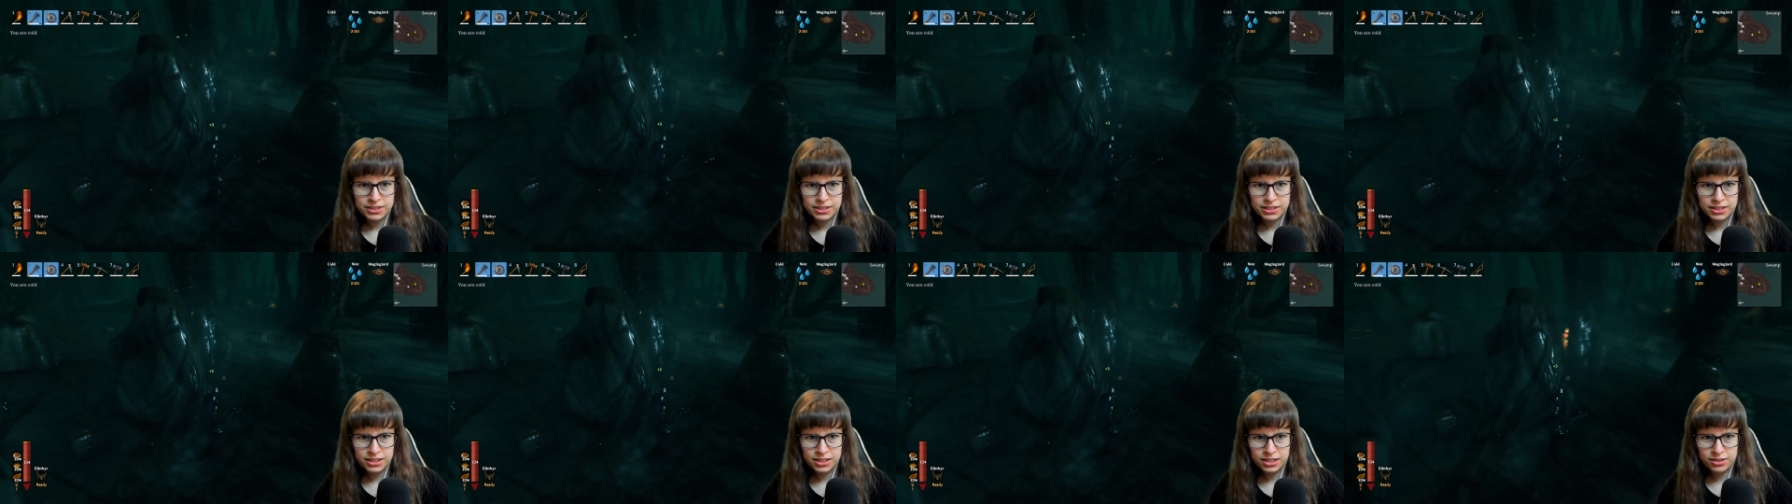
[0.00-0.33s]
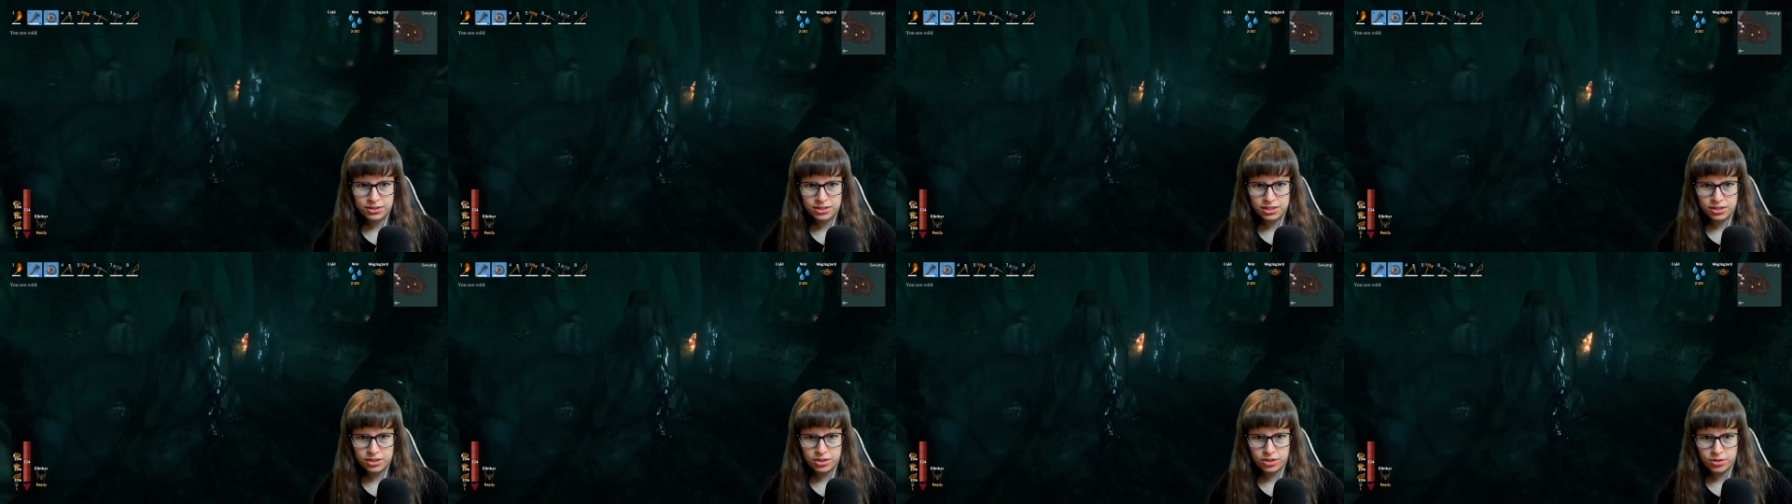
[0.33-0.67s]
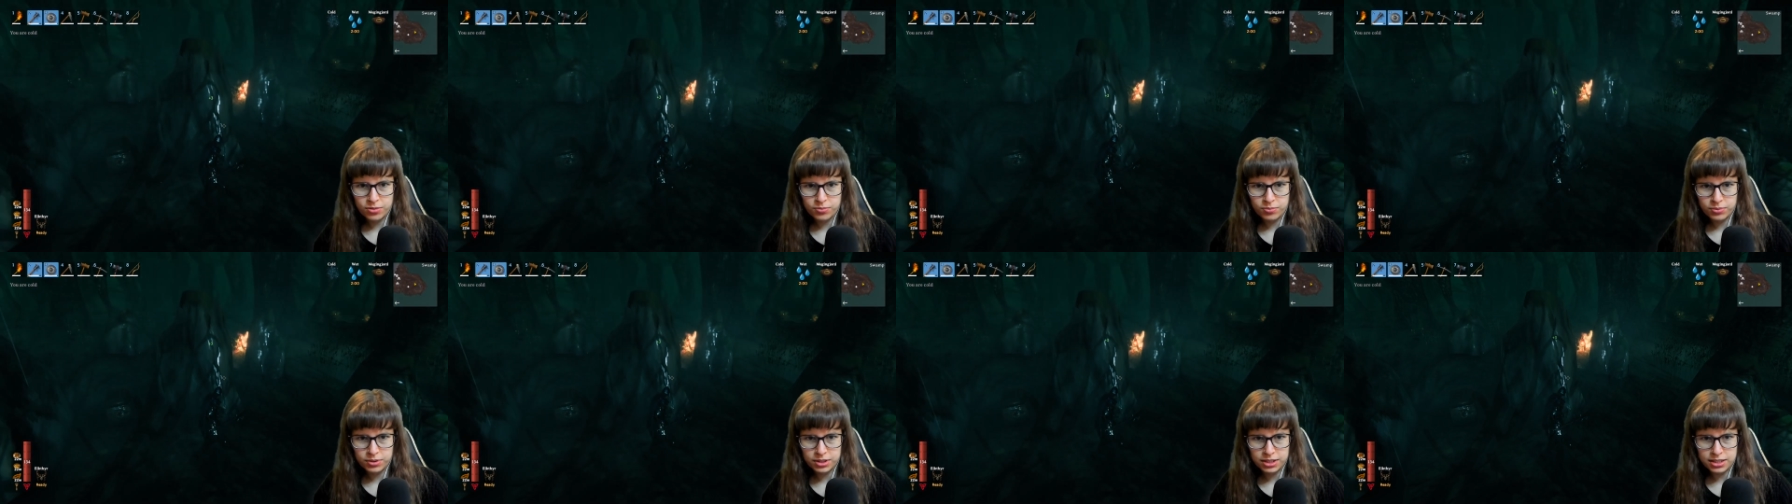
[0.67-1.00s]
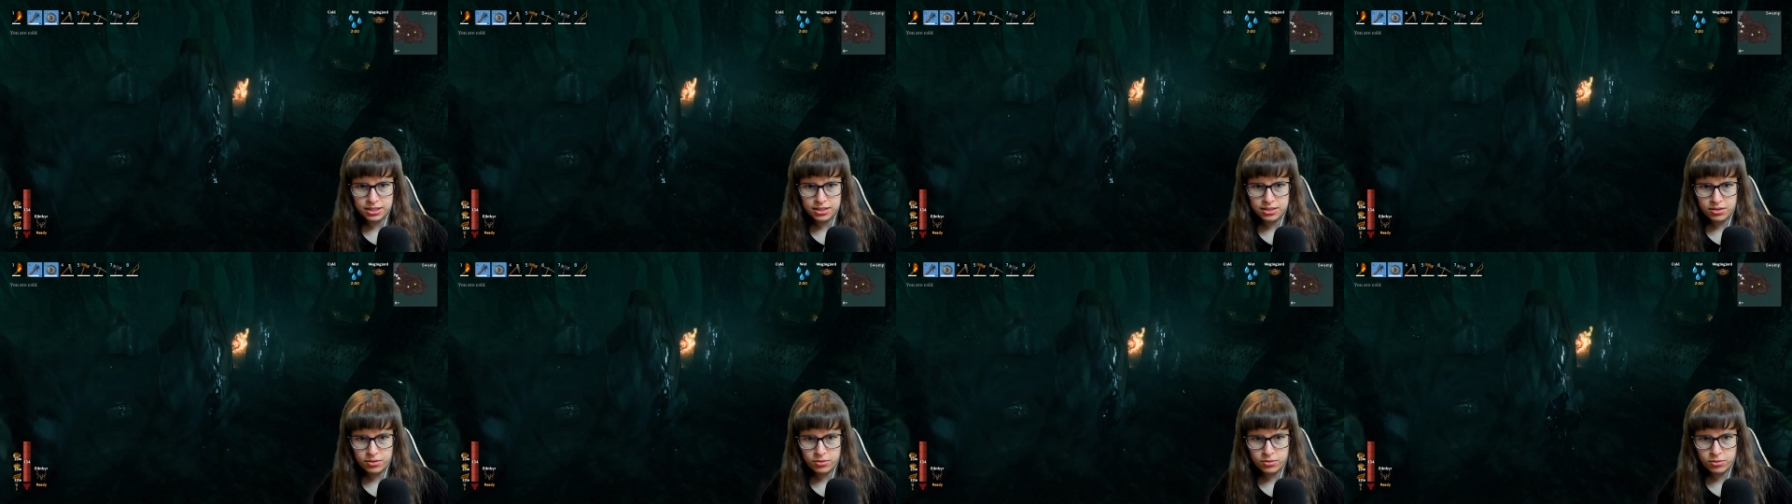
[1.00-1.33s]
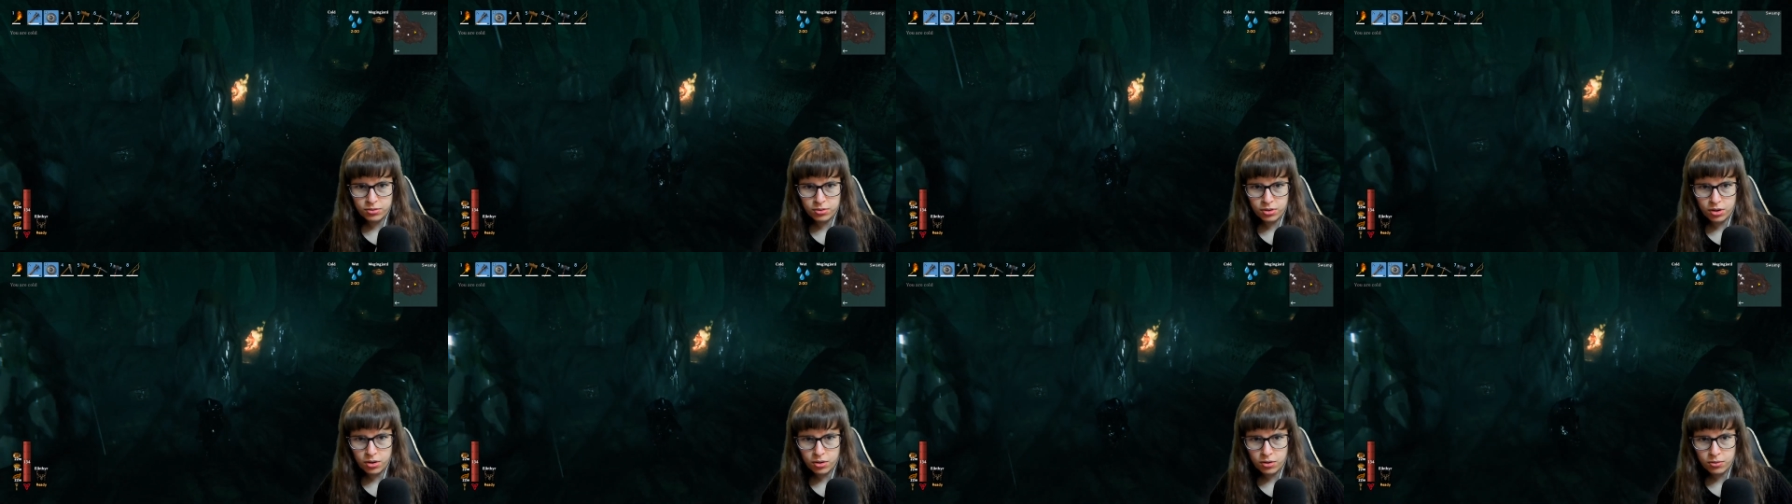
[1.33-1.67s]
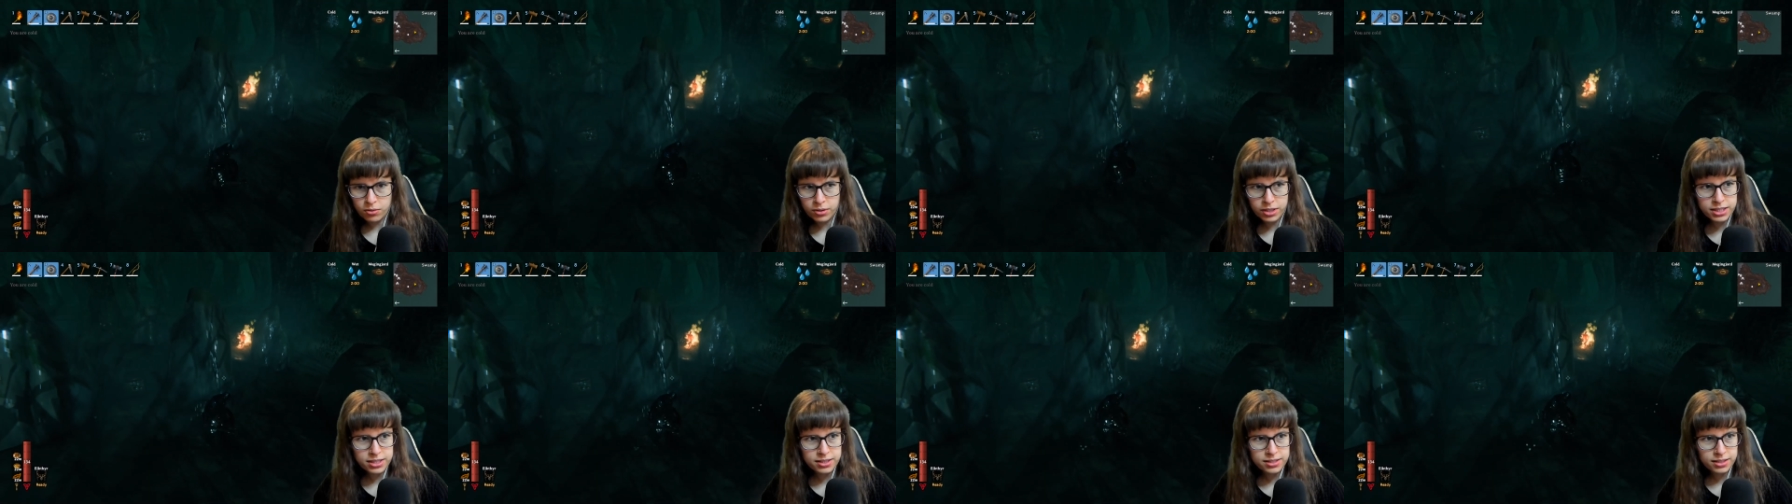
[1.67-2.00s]
How do you cope with these? Oh,
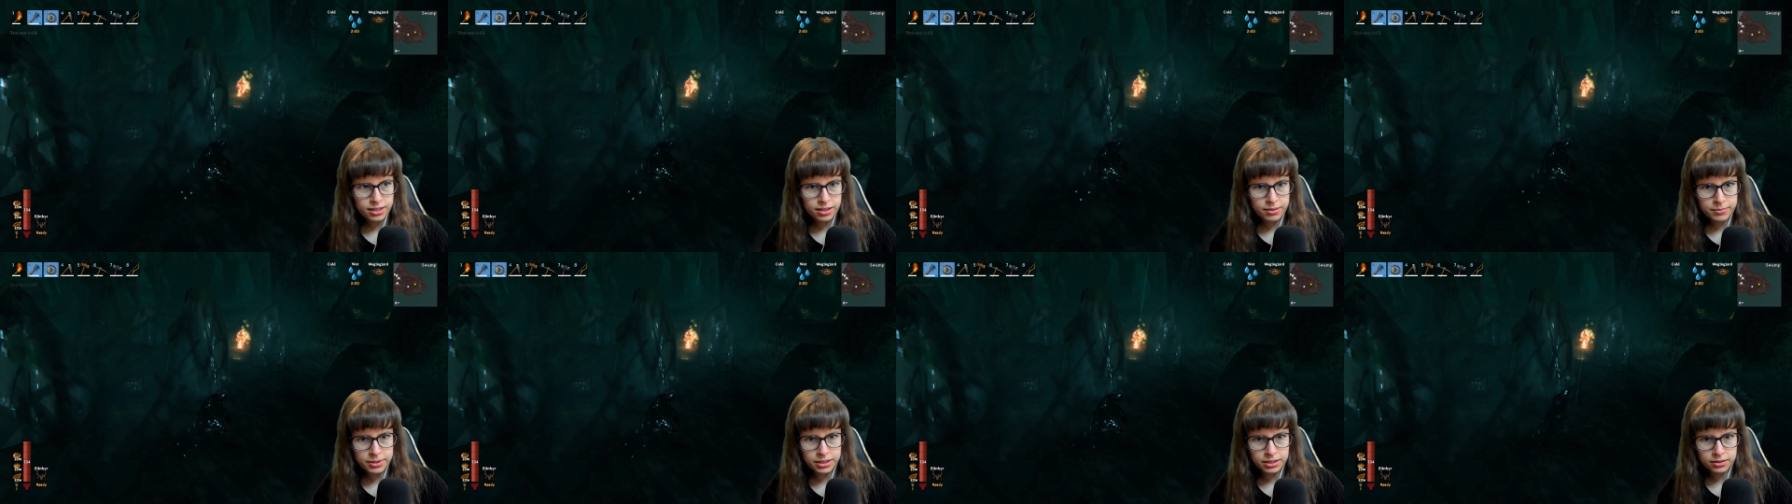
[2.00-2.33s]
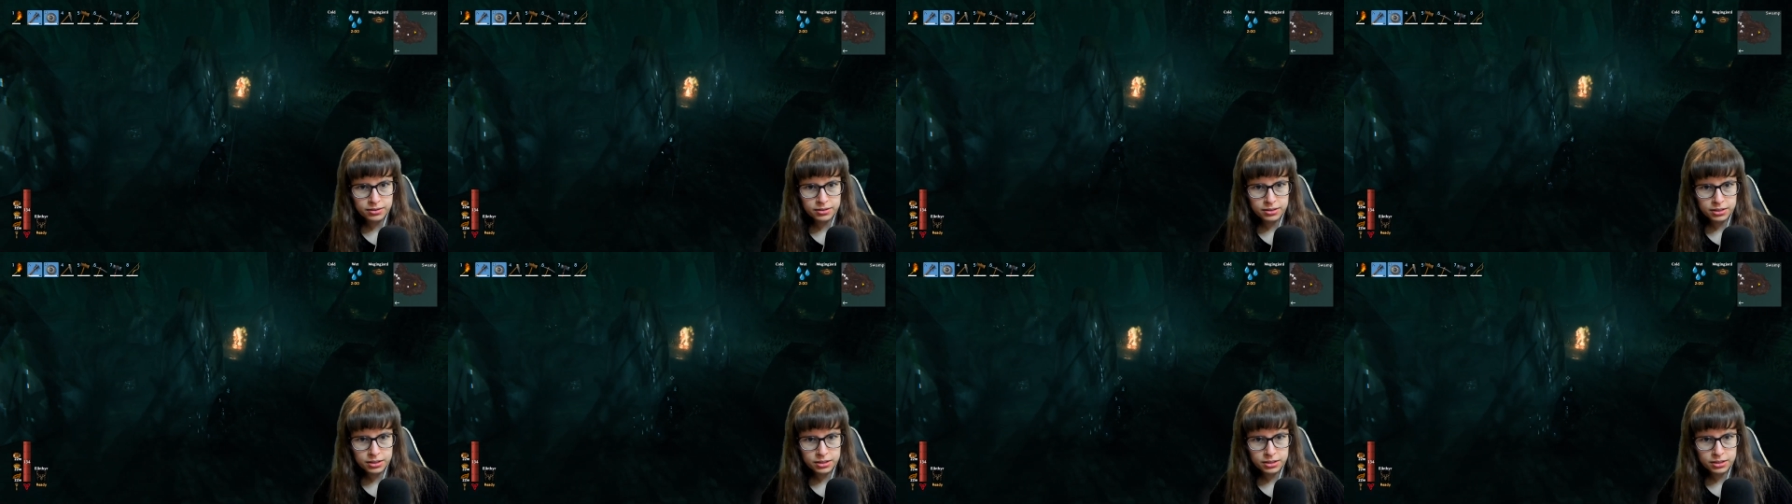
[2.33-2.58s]
oh, he's coming.